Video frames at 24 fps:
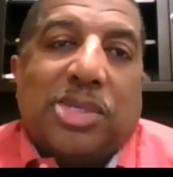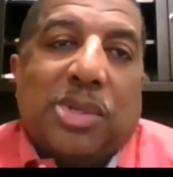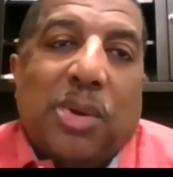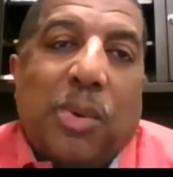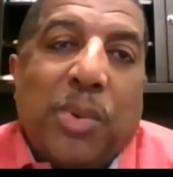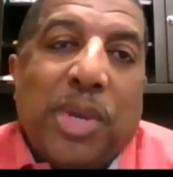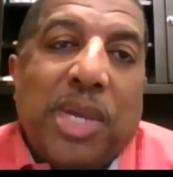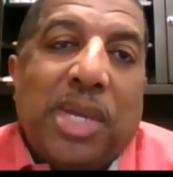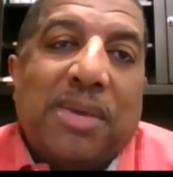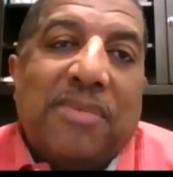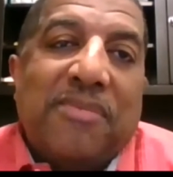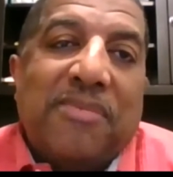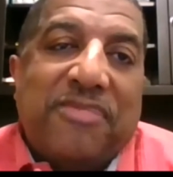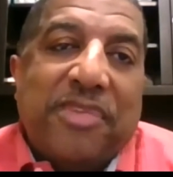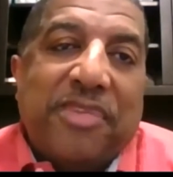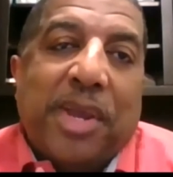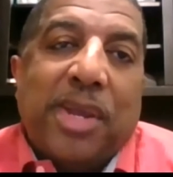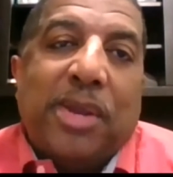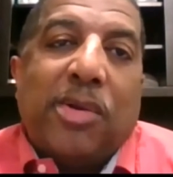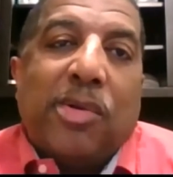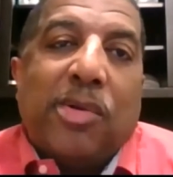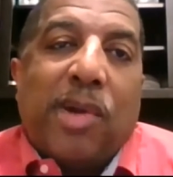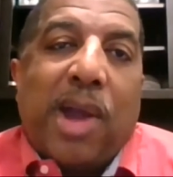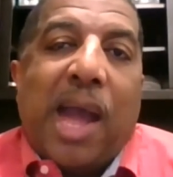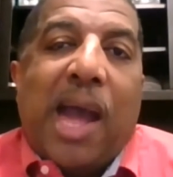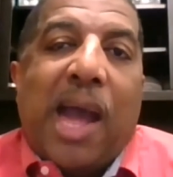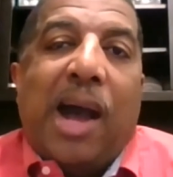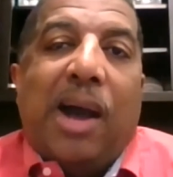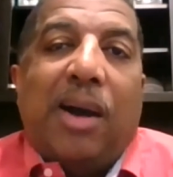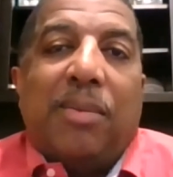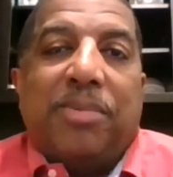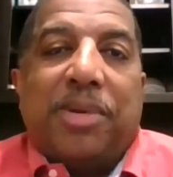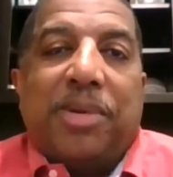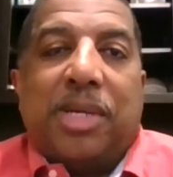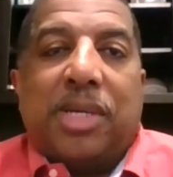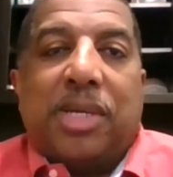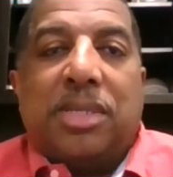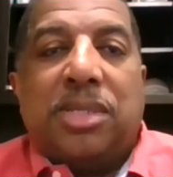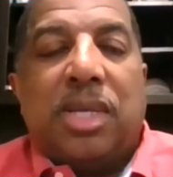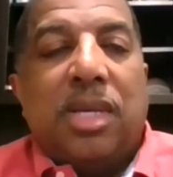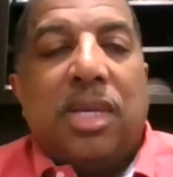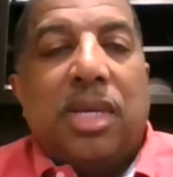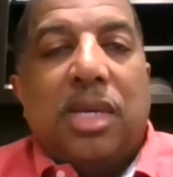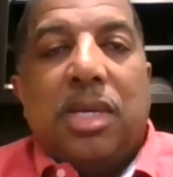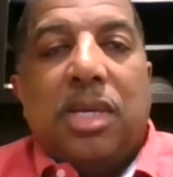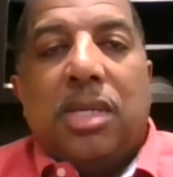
so we can figure out, because